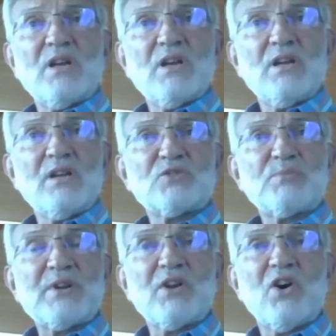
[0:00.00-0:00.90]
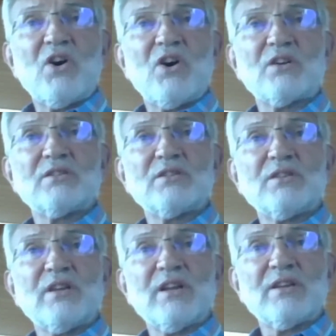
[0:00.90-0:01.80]
It's been a long
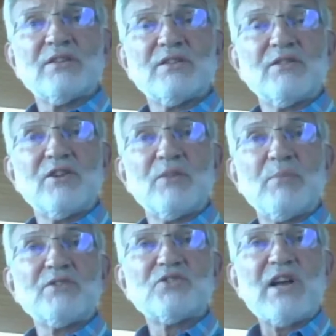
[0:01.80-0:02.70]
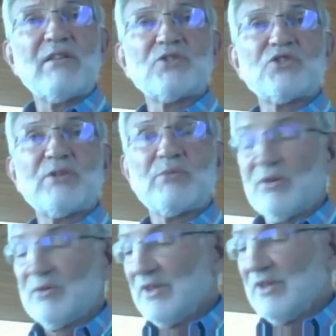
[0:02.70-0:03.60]
and a little bit challenging
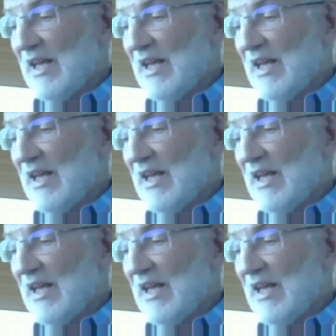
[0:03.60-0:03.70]
road to get